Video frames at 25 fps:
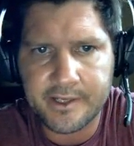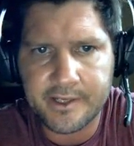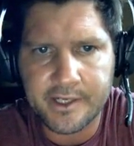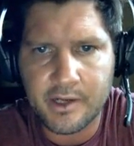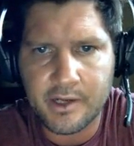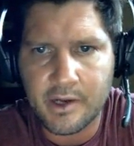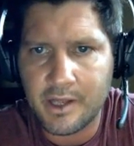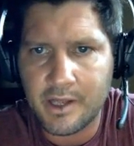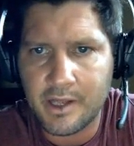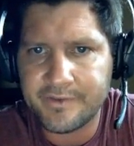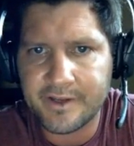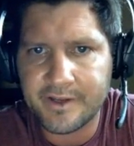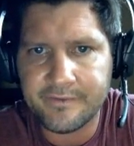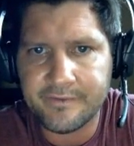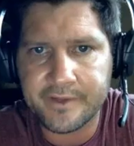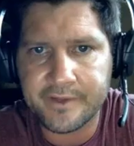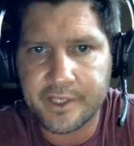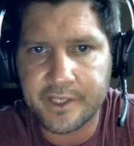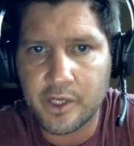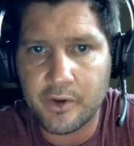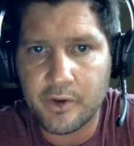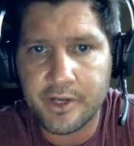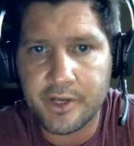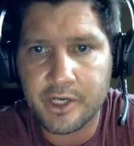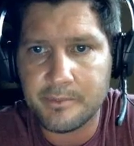You know, I'll definitely
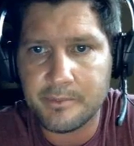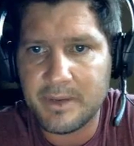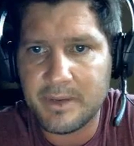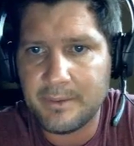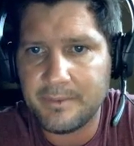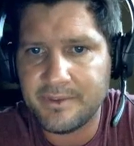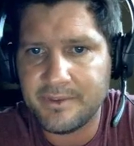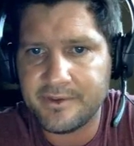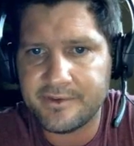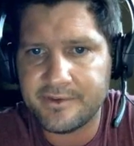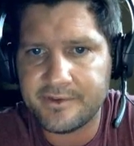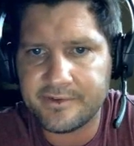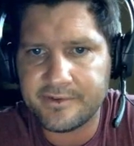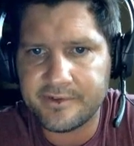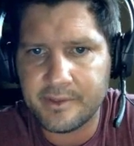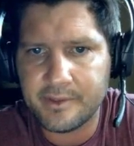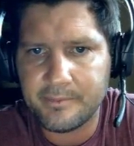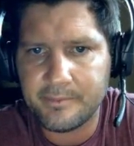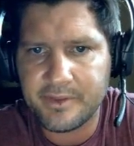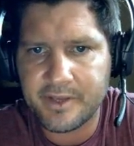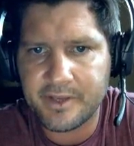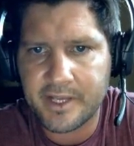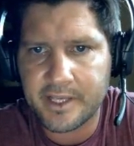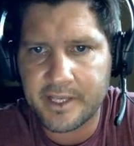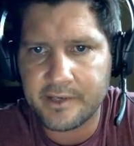go here. Maybe this is
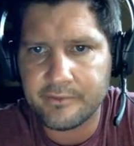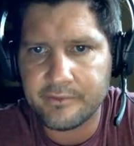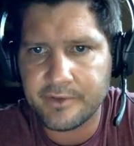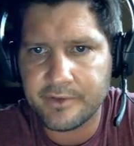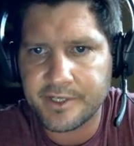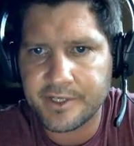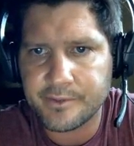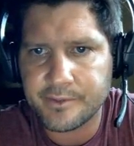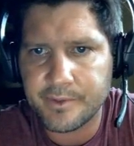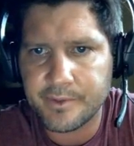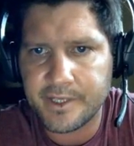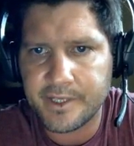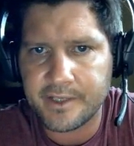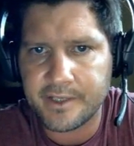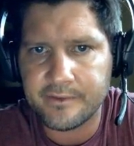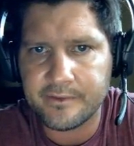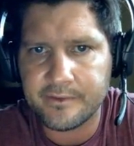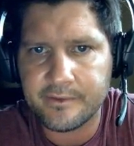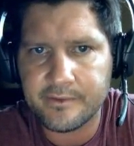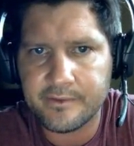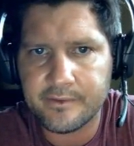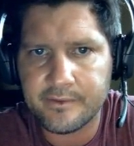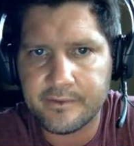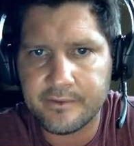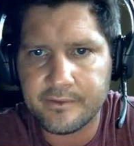something I can retweet.
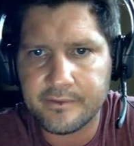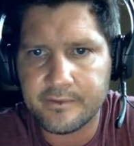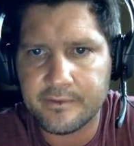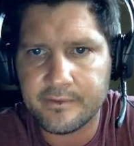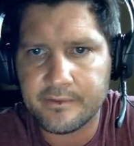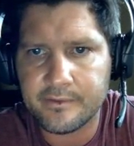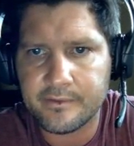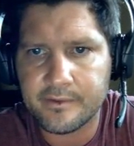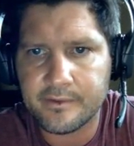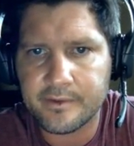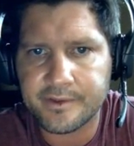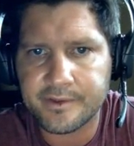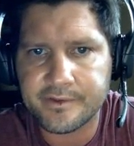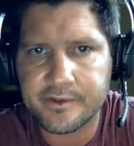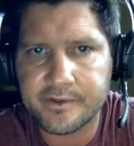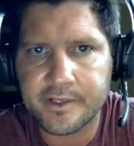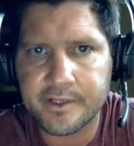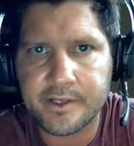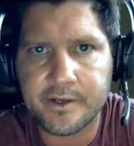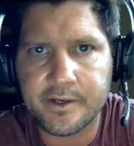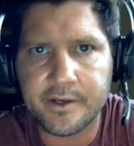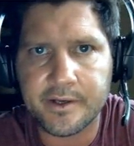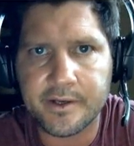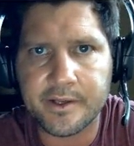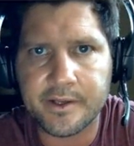So let's
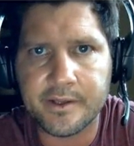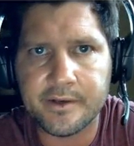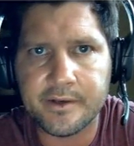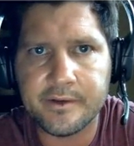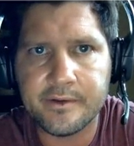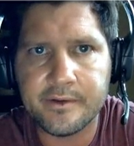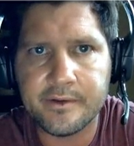click on it.